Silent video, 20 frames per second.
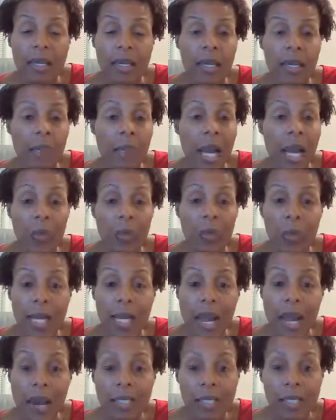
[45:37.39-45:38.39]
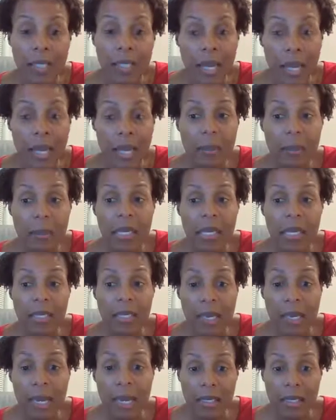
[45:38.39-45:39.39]
I went out today
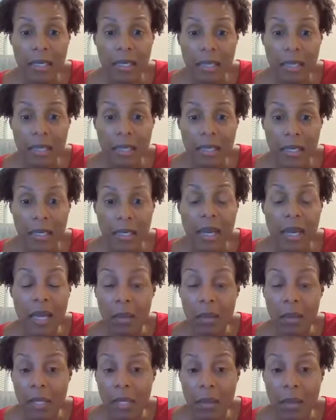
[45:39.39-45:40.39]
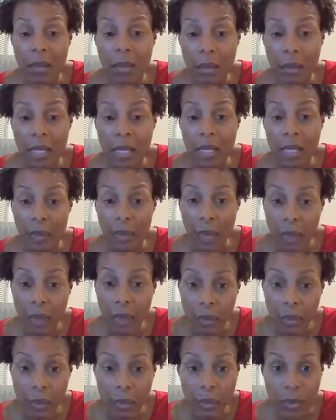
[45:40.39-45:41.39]
because I needed to I'm going to be making a
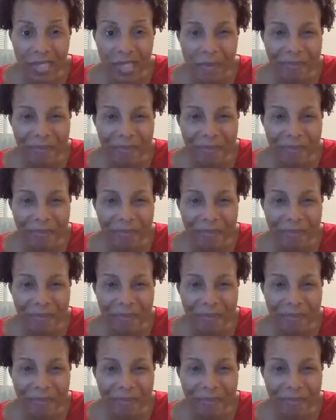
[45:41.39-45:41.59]
pork roast